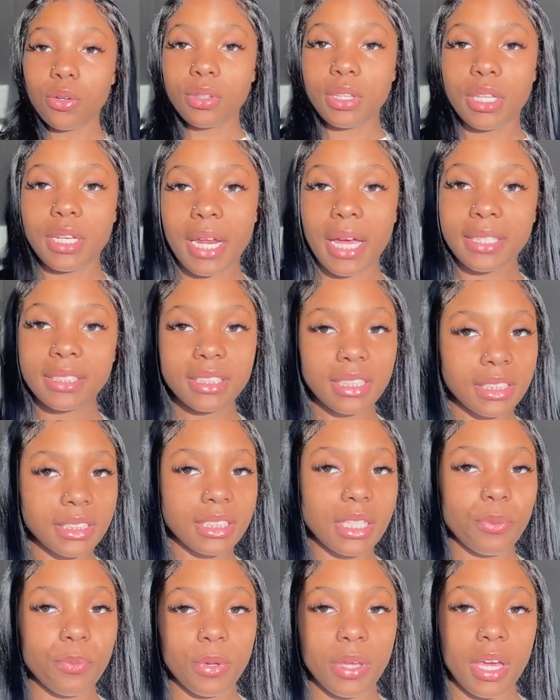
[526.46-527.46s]
the next things
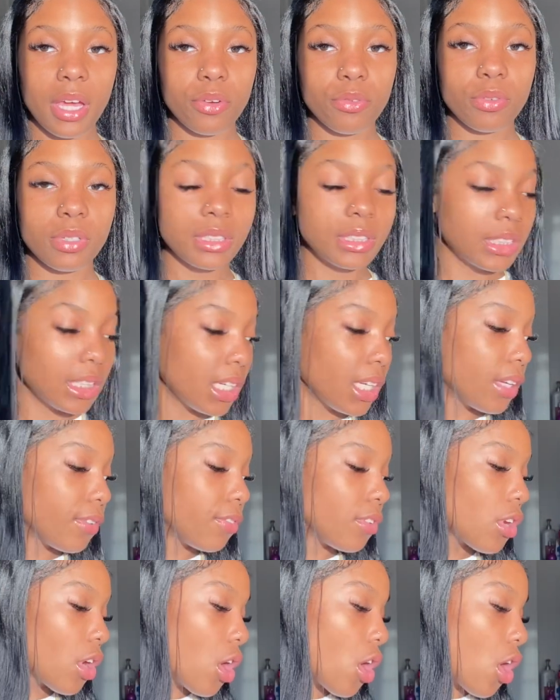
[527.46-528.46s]
that we had
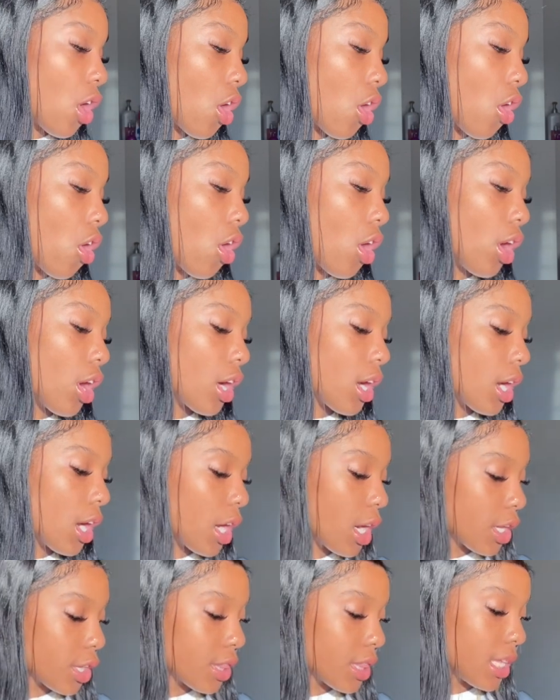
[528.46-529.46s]
received are
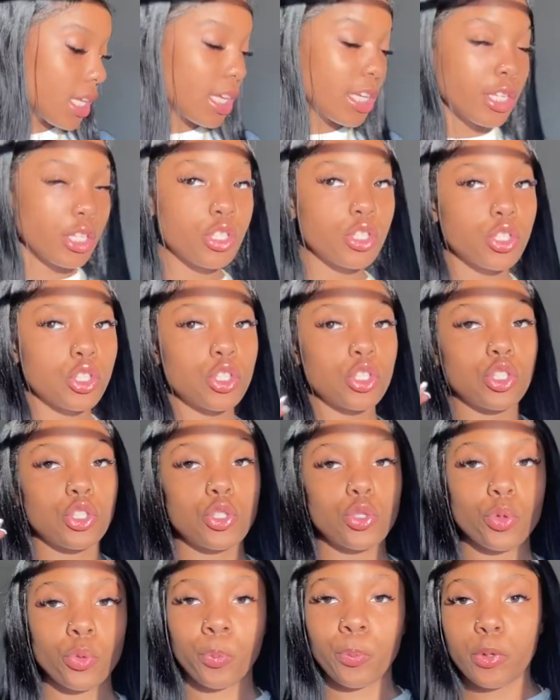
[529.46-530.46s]
the
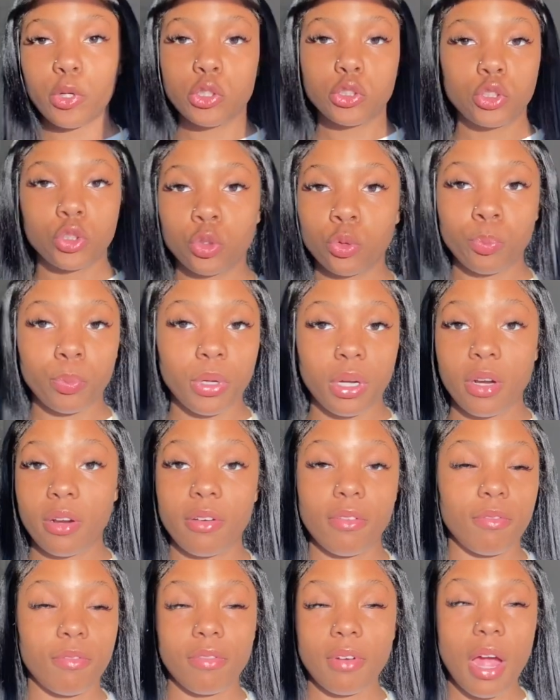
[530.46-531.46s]
super,
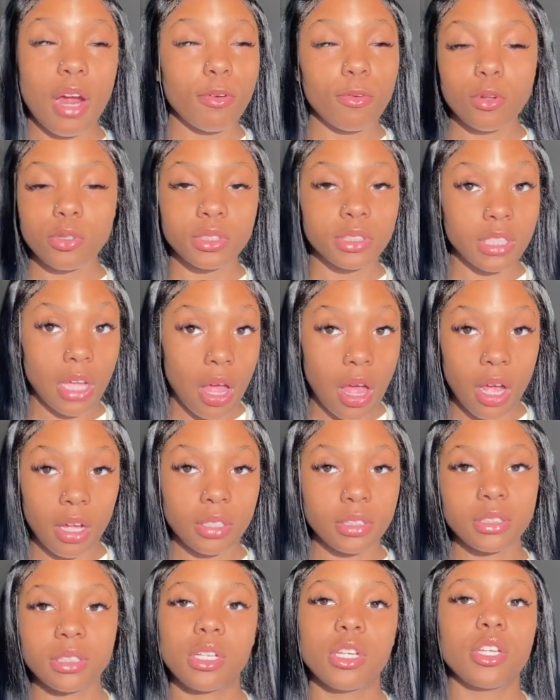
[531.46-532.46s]
super viral
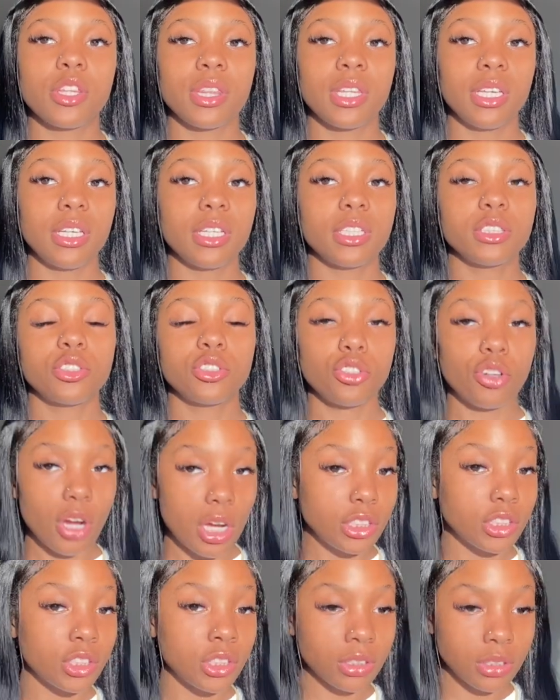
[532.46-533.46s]
socks, the
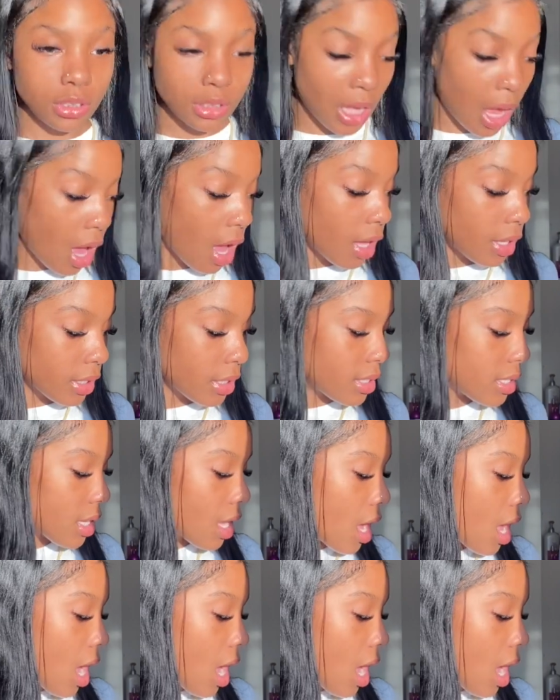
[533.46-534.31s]
scrunch socks,